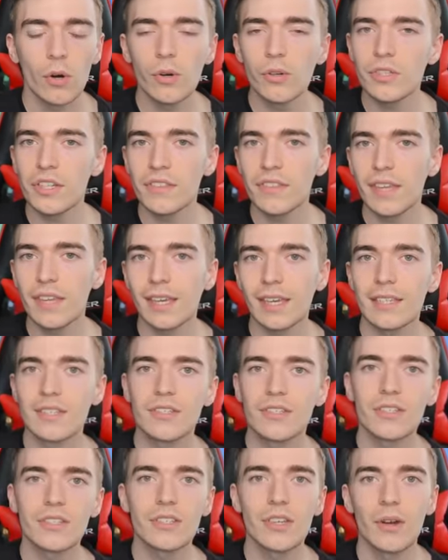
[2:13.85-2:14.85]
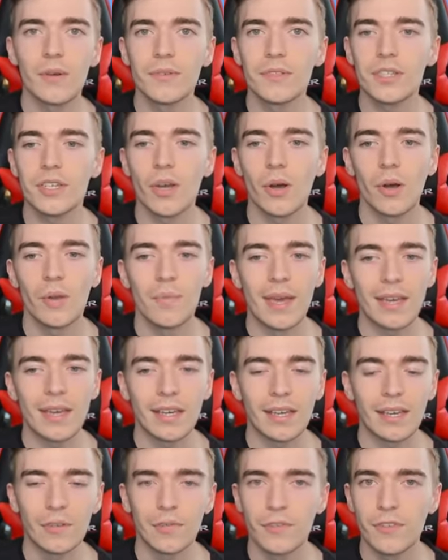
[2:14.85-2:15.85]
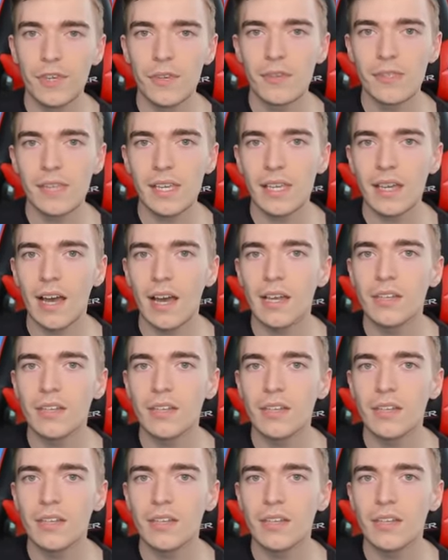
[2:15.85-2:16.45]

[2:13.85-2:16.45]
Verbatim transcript: Or do you think it's just going to go and make it confusing?